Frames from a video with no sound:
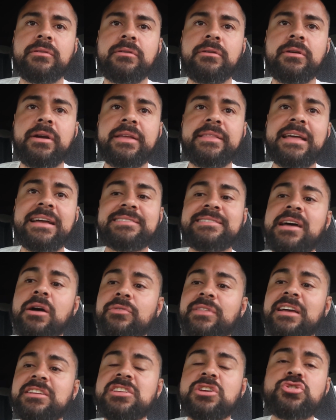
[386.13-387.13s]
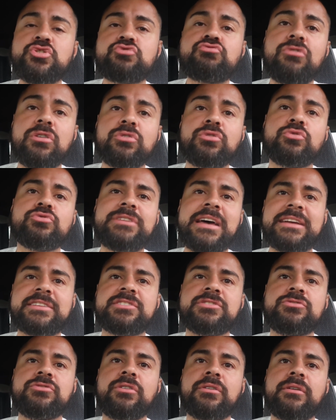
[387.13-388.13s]
All right, that's how strong those
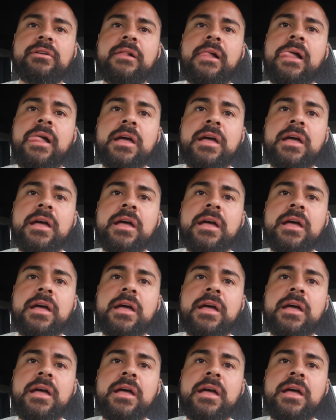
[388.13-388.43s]
acids are.